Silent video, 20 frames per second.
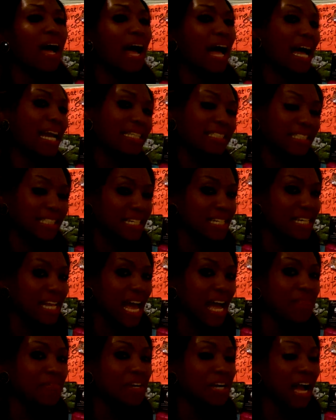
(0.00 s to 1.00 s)
I did
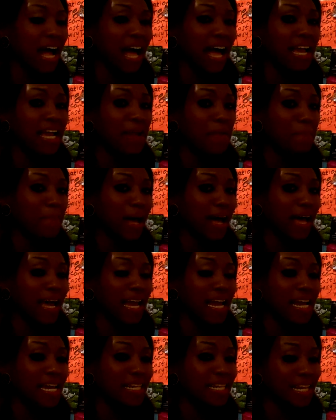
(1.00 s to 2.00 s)
have a guy in
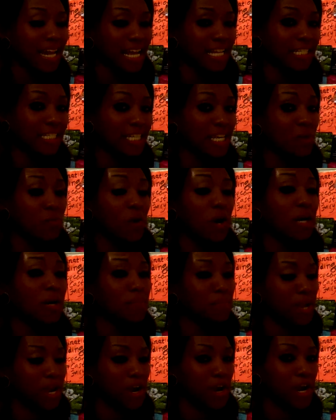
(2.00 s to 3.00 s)
mind that I did want
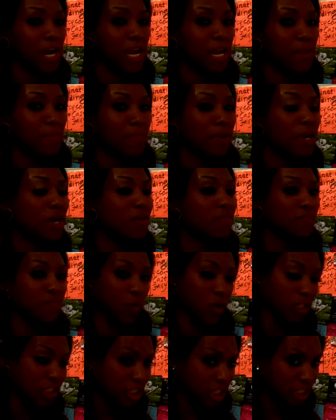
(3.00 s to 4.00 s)
to marry, but
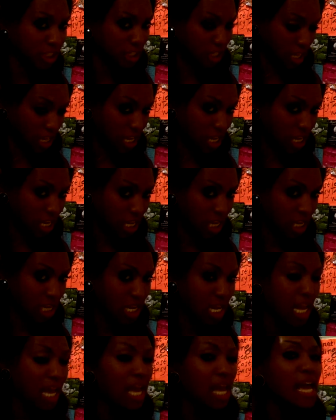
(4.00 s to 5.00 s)
unfortunately,